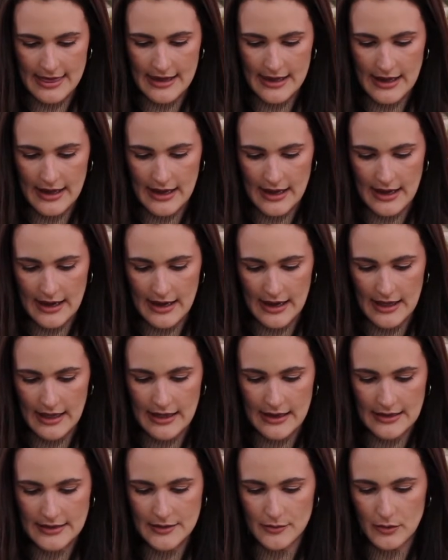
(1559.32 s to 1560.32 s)
then
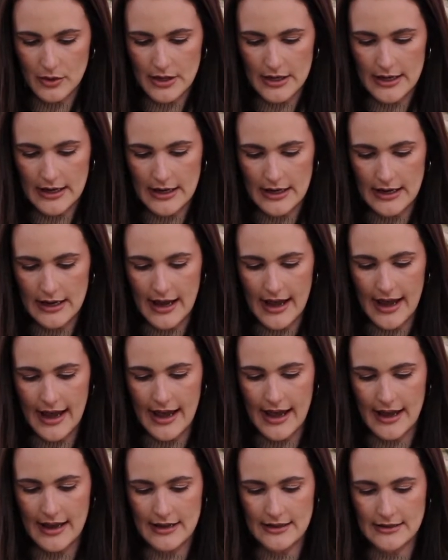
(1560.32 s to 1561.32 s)
this one
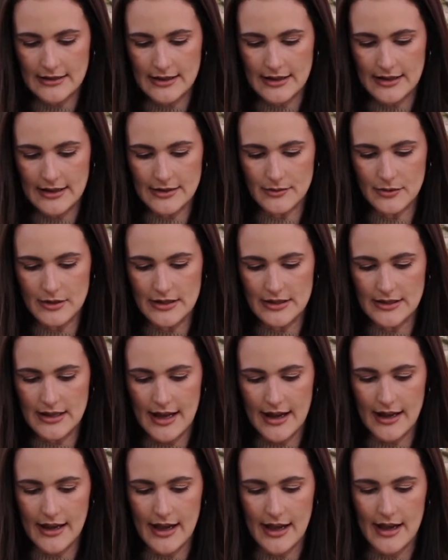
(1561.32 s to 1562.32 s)
is
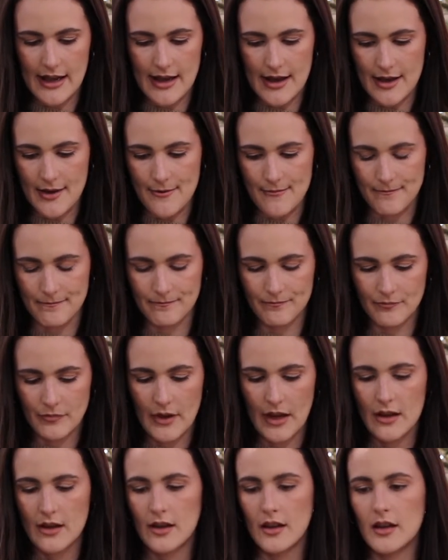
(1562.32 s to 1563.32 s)
like a,
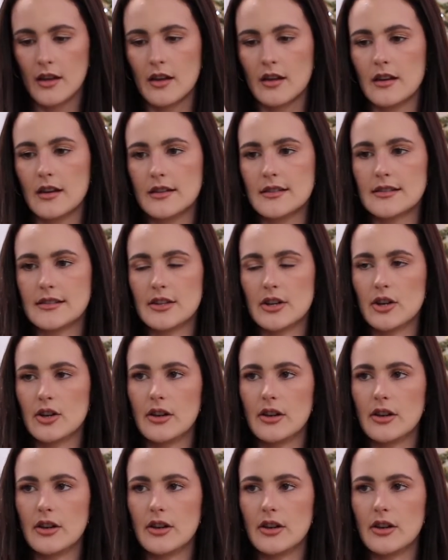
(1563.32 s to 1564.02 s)
still